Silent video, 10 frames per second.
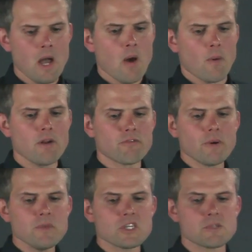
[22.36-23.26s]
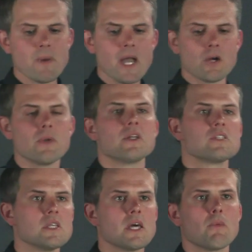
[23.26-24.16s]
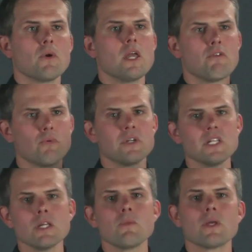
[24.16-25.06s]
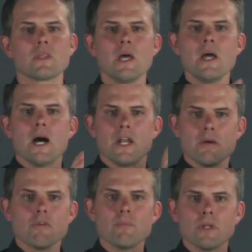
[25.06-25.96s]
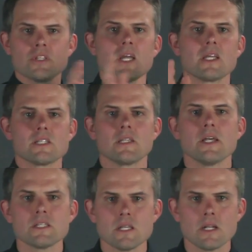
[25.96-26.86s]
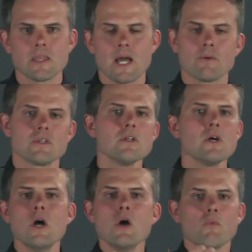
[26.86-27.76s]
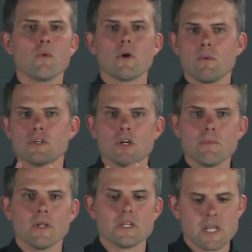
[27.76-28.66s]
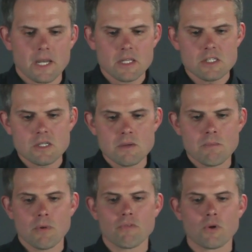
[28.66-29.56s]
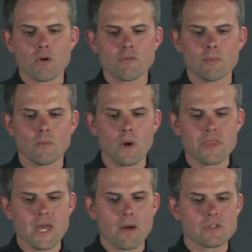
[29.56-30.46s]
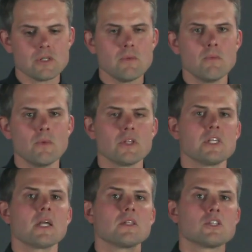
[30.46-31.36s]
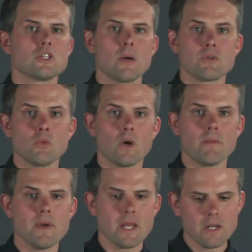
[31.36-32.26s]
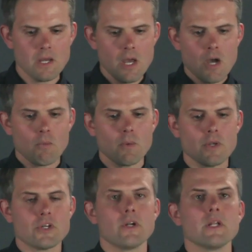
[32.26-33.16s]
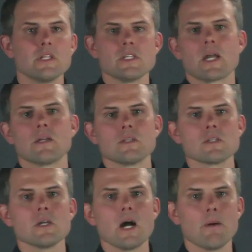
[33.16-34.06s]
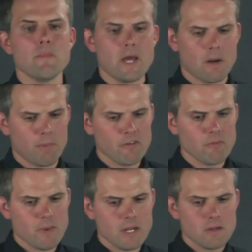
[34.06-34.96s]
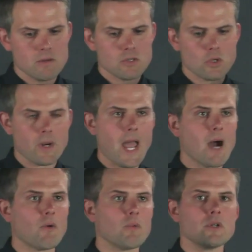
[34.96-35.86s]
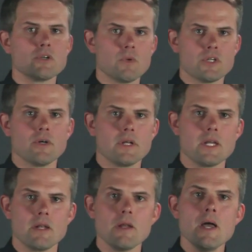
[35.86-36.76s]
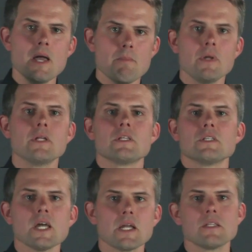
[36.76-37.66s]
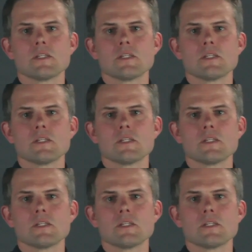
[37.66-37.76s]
Right, and from this spec, we can see that if we're dealing with a number of milliseconds less than 1,000, we want to return milliseconds. But if we're going from 1,000 milliseconds to up to 1 minute, we return it in seconds. And above a minute to an hour, we return it in minutes and seconds.